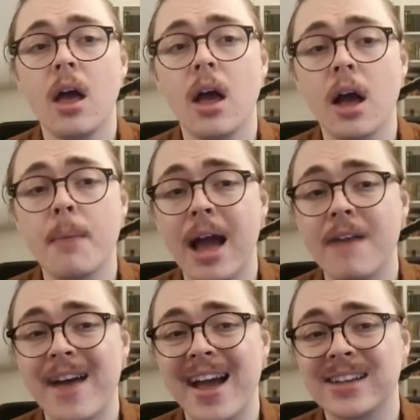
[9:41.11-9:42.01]
I
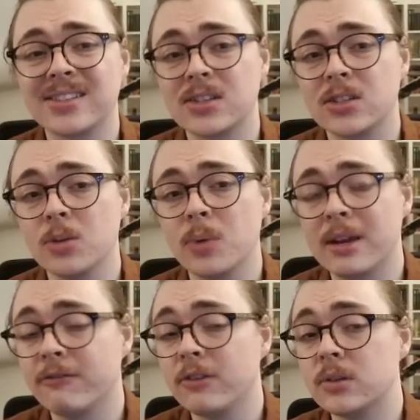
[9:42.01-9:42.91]
have access to
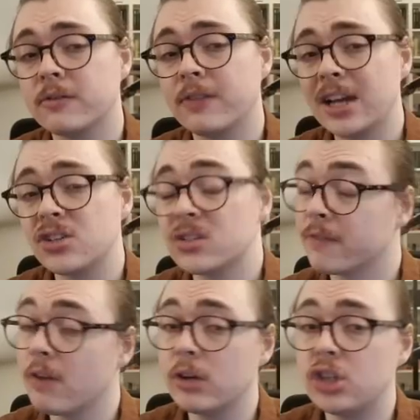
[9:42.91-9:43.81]
Infused Flesh. It's a
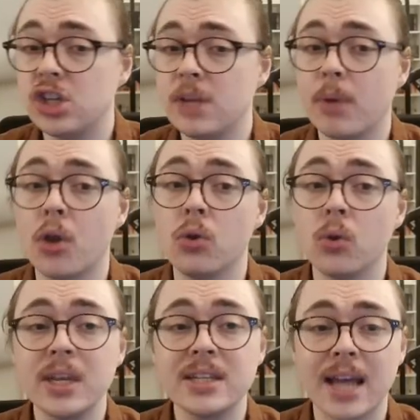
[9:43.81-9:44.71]
very cheap
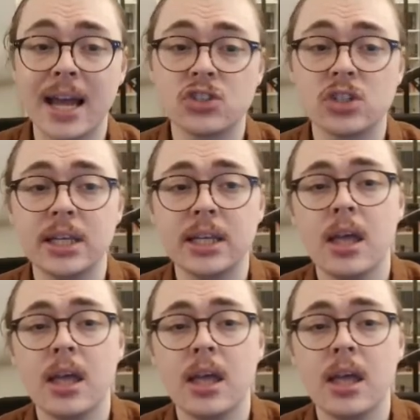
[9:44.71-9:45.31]
anoint, actually.